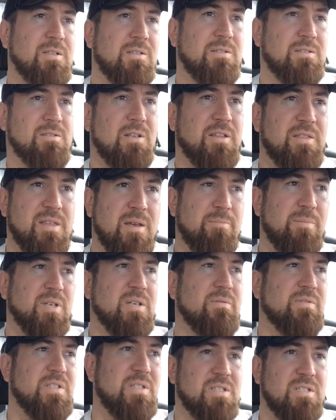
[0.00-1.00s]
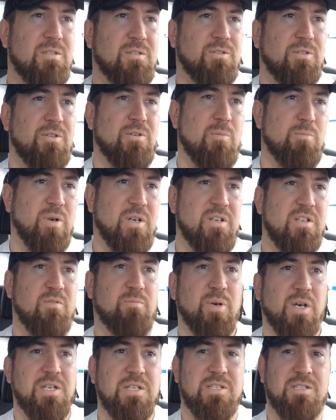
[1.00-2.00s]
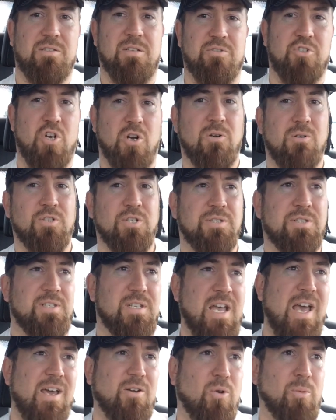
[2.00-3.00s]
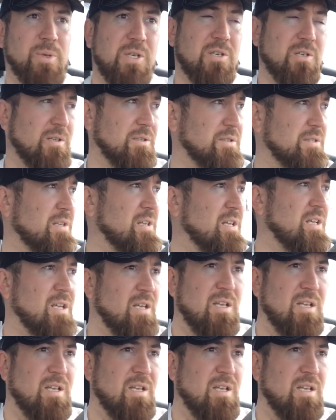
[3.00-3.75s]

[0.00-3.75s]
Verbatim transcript: It's not that big of a deal. And there are plenty of places to charge in Seattle because